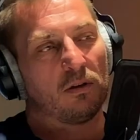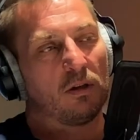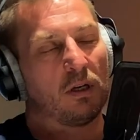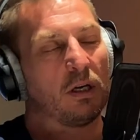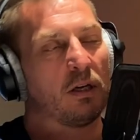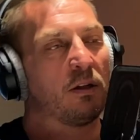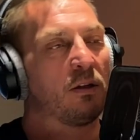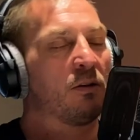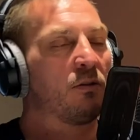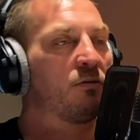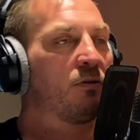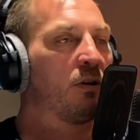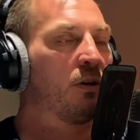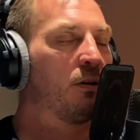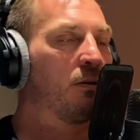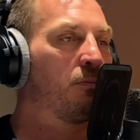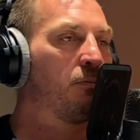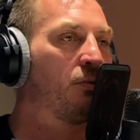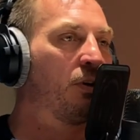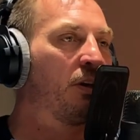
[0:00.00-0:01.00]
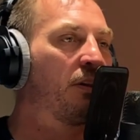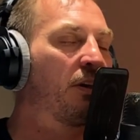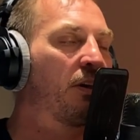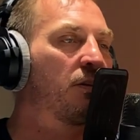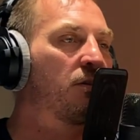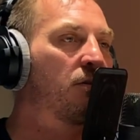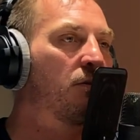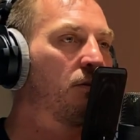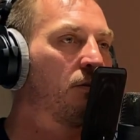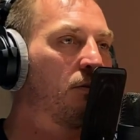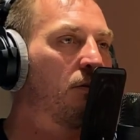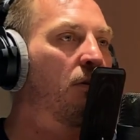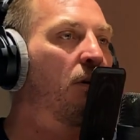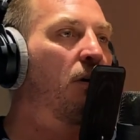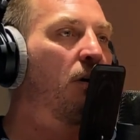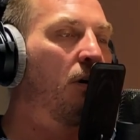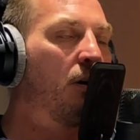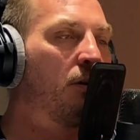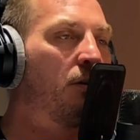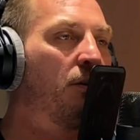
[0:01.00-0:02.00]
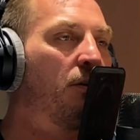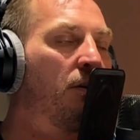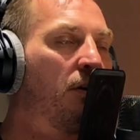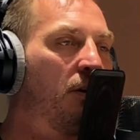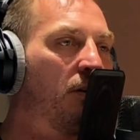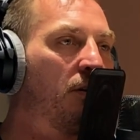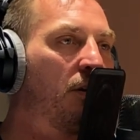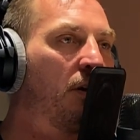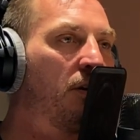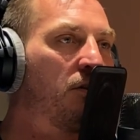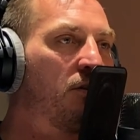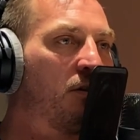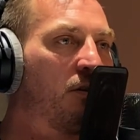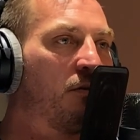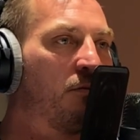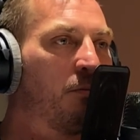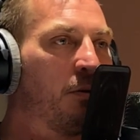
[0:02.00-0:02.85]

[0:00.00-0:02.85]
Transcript: Yeah, they're trying to bring things under the attention of